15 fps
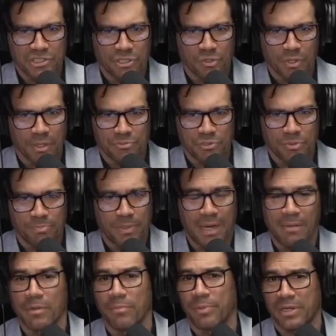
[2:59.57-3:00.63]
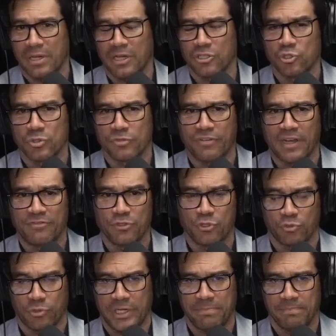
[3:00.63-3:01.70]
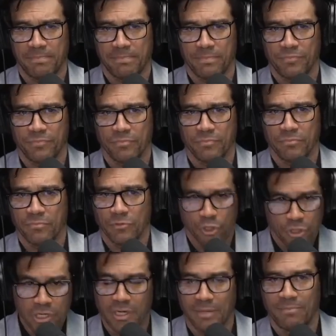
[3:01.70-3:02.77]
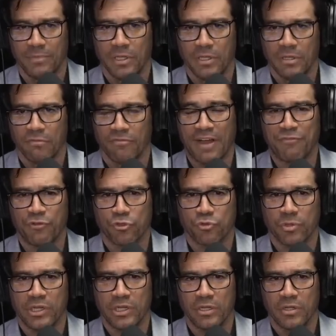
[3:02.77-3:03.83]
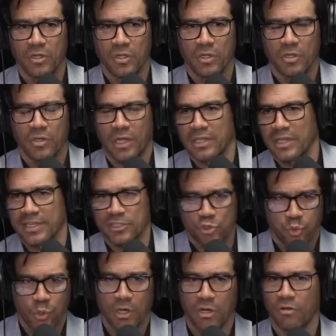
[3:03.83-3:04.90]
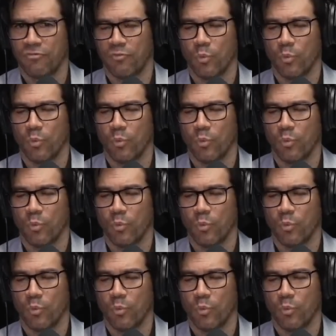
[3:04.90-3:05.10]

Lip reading: to interrupt you. Pablo Picasso is 5'3". Look it up. 5'3". He had like 12